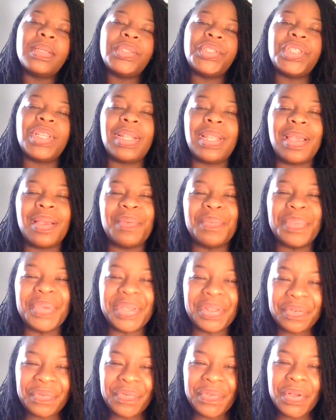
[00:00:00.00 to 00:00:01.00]
Shalom,
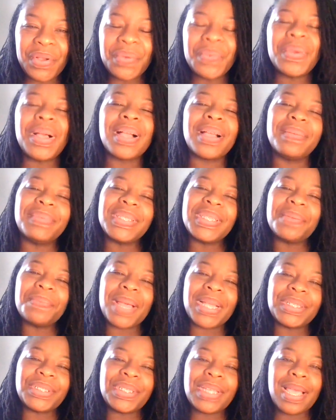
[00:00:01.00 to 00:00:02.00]
beautiful. Welcome to my
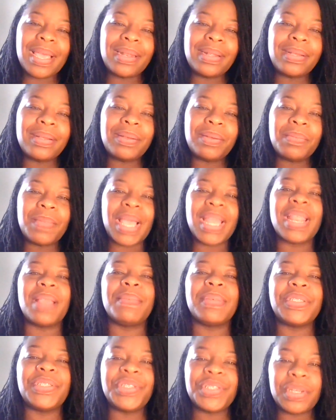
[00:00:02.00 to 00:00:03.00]
channel. My name
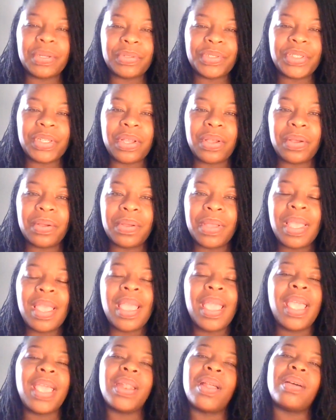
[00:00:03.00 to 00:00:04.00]
is JoJo,
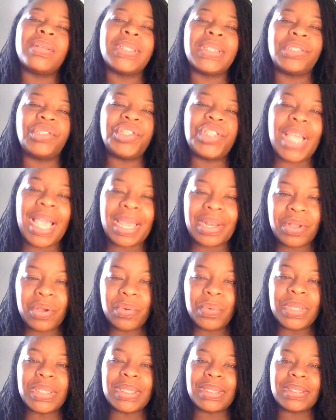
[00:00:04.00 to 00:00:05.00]
and on this channel,
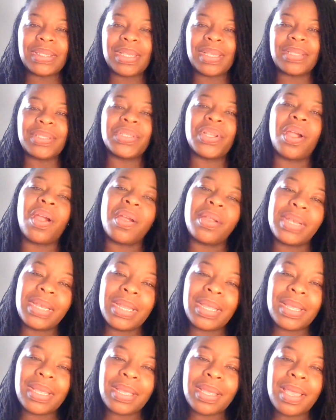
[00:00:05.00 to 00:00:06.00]
we discuss
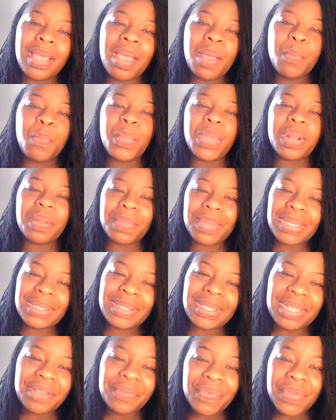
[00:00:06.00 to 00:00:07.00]
gardening, minimalist
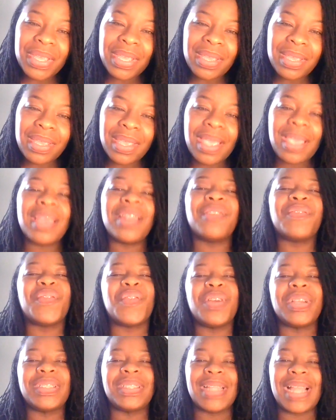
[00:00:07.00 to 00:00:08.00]
living, and of
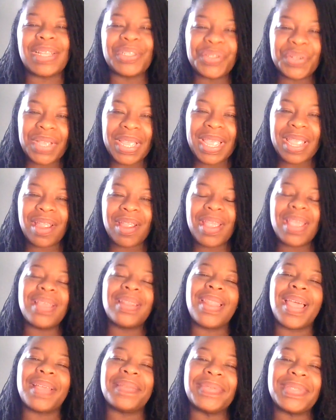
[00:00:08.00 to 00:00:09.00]
course, natural hair and
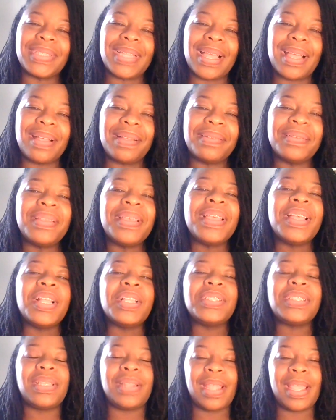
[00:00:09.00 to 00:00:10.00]
lifestyle.
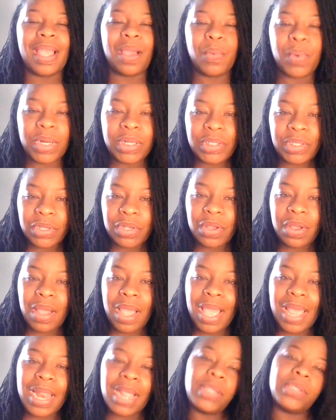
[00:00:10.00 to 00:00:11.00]
Today, I wanted to go
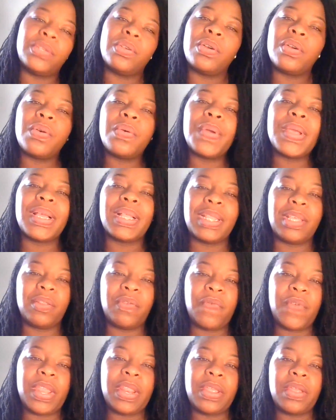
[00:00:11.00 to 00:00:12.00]
ahead and do a quick little
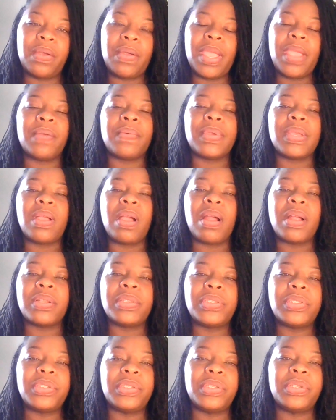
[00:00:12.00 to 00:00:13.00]
video in
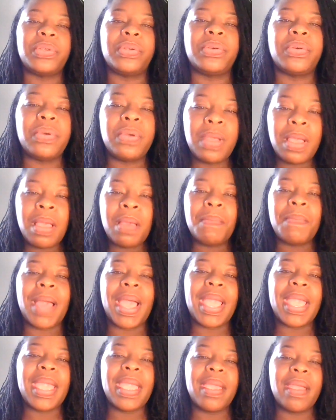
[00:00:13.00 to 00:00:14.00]
regards to my
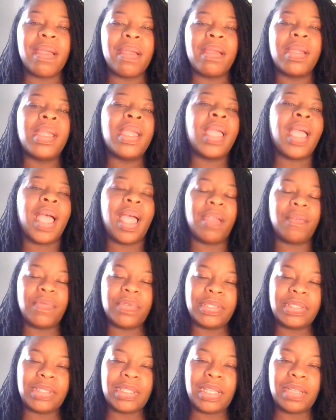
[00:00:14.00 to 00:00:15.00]
hair. I
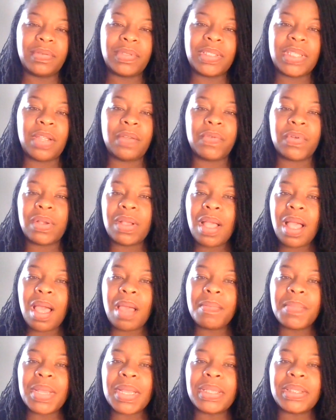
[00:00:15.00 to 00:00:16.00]
received several
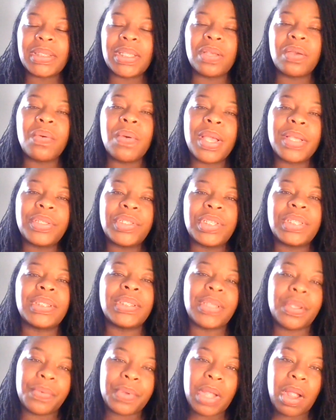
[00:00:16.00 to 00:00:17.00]
comments and questions
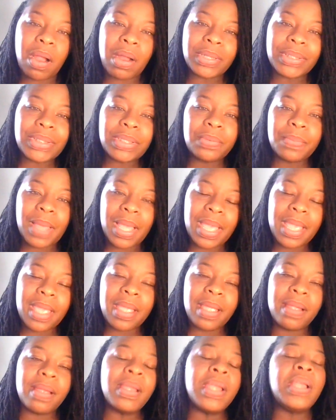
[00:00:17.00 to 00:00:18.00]
in regards to my
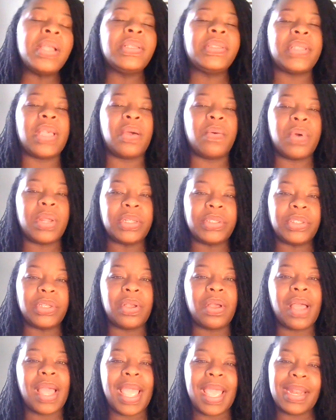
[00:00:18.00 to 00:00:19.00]
hair, so I wanted to go
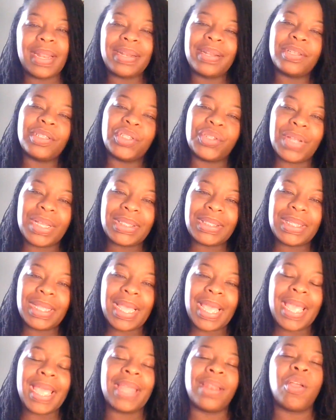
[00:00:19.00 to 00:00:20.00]
ahead and address it
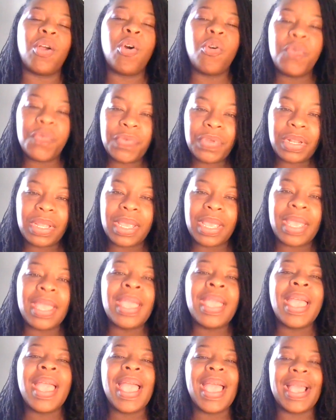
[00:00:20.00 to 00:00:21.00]
and hopefully
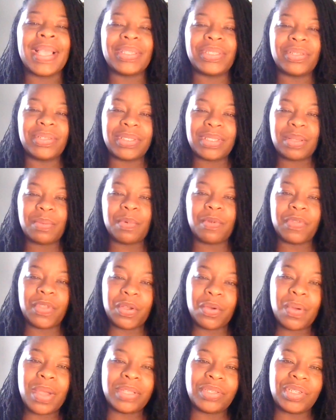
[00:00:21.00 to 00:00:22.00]
answer some of the
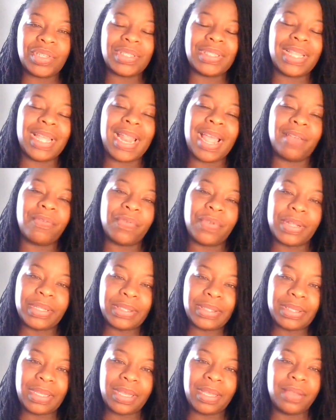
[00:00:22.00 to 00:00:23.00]
questions that I've
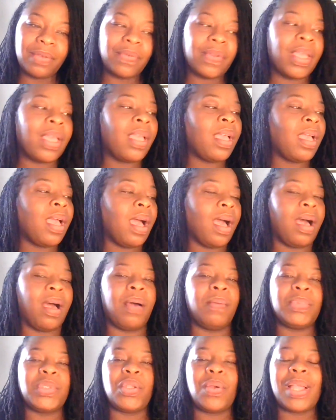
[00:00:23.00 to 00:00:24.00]
received.
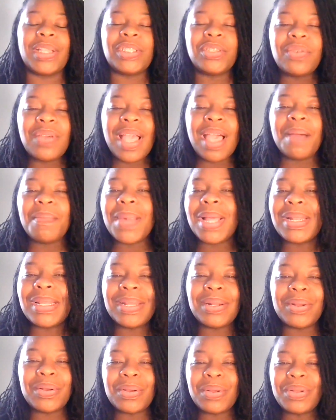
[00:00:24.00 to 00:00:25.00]
So I do have my
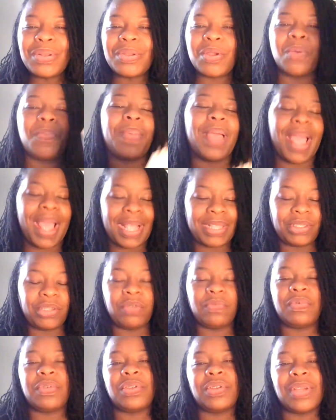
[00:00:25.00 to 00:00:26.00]
little notepad, so
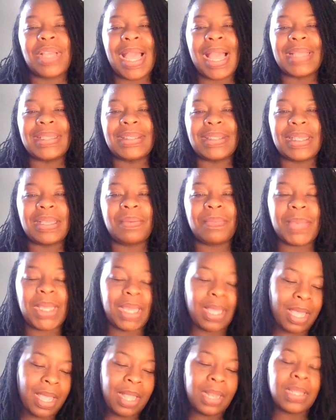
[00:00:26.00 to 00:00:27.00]
if you do guys see me
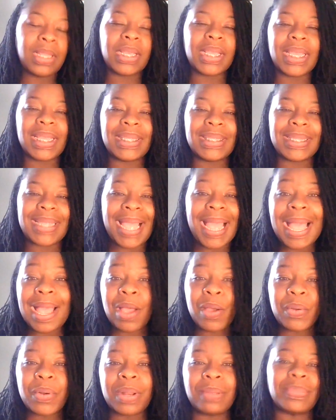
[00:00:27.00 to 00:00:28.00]
looking
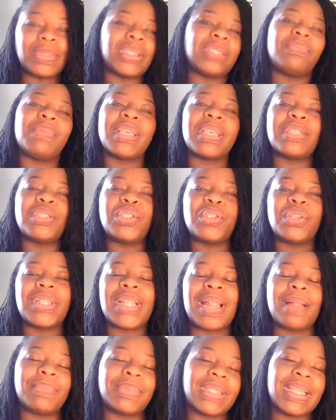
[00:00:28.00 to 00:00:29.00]
down, I'm just making sure that
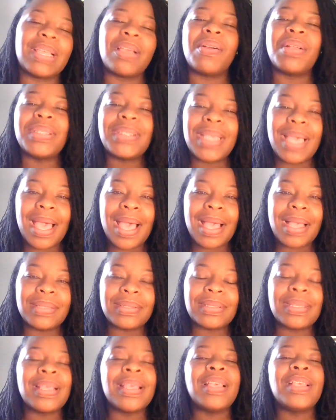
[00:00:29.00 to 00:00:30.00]
I'm staying on
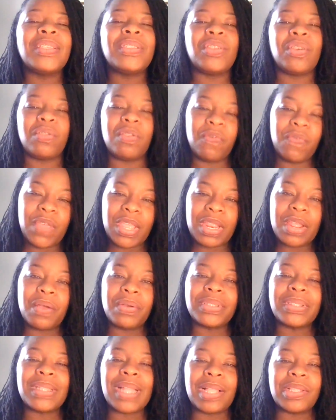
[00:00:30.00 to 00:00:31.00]
task so the video
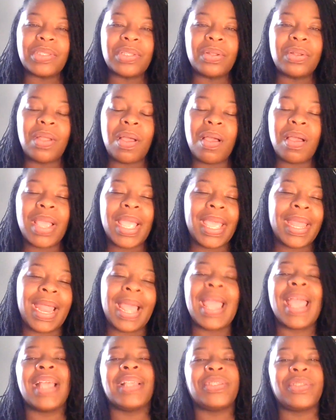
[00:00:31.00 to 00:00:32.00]
is not too long and I
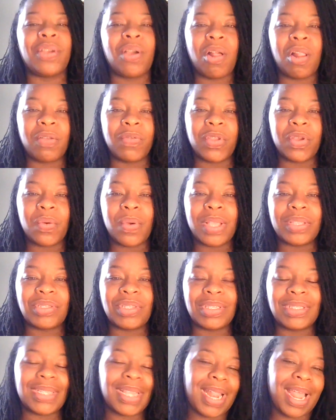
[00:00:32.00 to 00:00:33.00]
answer all of the
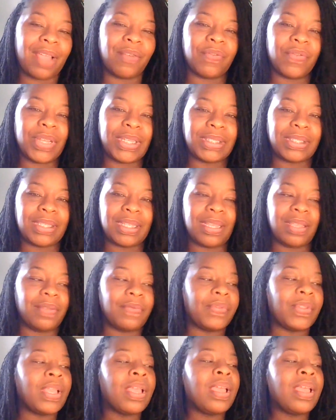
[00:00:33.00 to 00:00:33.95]
questions that I've received.